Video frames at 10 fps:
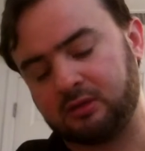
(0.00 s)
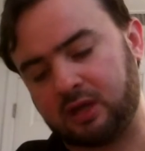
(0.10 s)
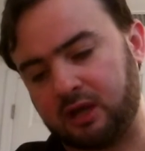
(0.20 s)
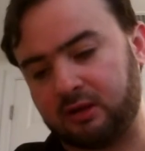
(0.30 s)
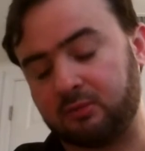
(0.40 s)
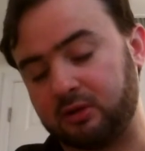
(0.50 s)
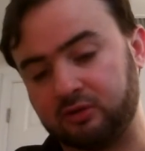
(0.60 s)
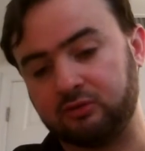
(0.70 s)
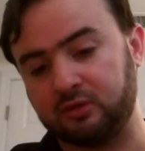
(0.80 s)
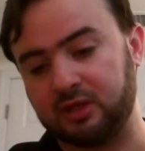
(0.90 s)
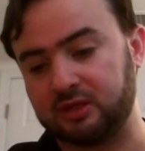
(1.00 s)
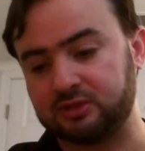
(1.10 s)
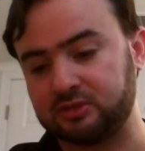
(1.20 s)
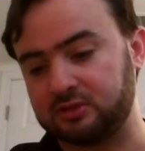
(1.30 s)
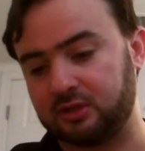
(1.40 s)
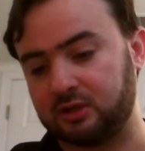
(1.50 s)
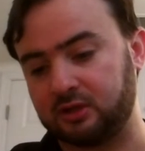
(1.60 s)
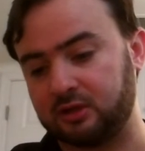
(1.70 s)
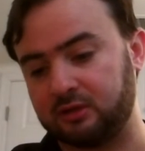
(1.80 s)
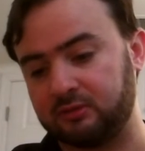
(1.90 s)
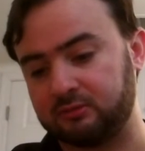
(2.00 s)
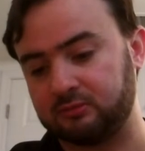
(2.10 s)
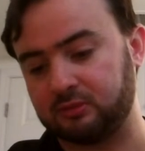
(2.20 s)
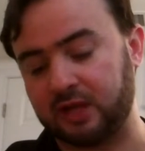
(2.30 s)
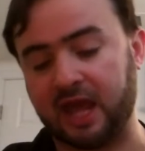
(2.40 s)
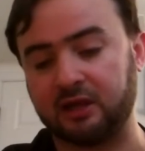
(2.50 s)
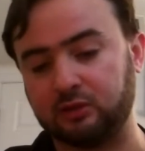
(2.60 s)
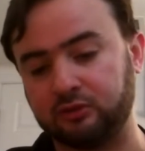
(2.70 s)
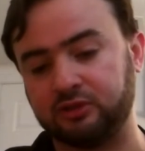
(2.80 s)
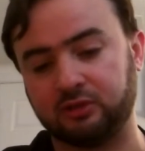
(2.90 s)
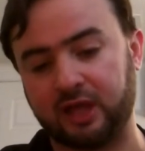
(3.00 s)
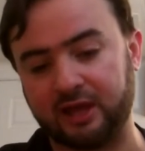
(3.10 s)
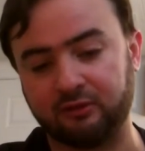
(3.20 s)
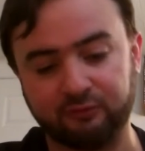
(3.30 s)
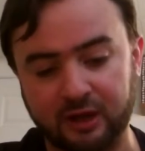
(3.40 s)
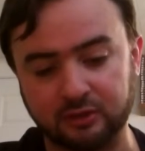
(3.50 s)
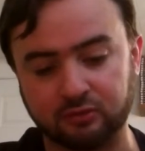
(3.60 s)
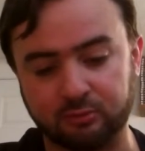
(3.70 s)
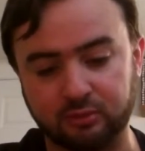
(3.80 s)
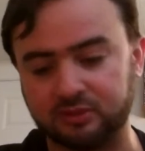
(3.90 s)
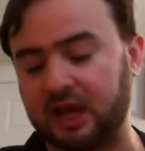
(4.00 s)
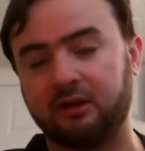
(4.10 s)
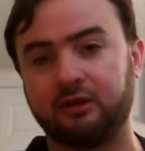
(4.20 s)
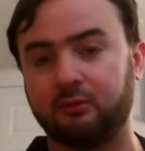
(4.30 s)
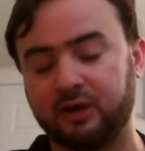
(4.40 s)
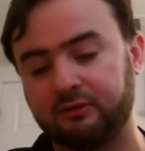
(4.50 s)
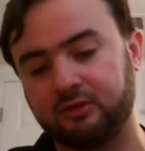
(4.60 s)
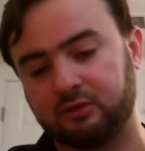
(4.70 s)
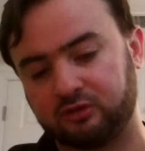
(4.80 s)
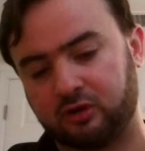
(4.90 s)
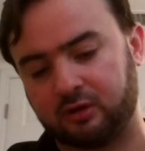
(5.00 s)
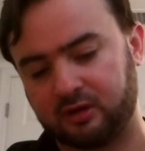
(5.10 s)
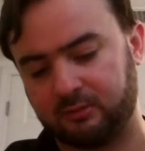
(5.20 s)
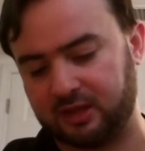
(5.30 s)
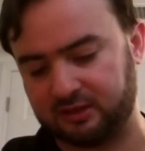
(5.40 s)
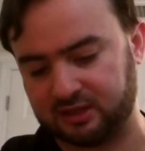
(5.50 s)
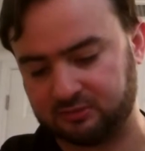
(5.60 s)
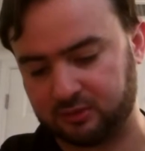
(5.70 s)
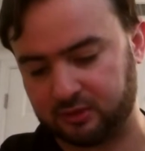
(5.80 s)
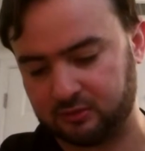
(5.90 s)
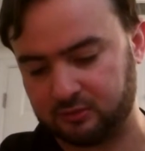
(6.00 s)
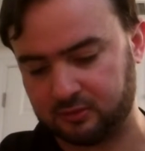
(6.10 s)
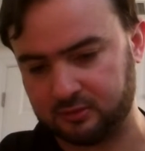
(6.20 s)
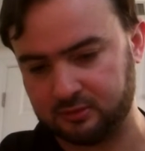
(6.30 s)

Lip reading: I'm going to do this. I'm going to add a little delay on Fairies Wear Boots. I don't know, whatever they were talking about. That's pretty cool.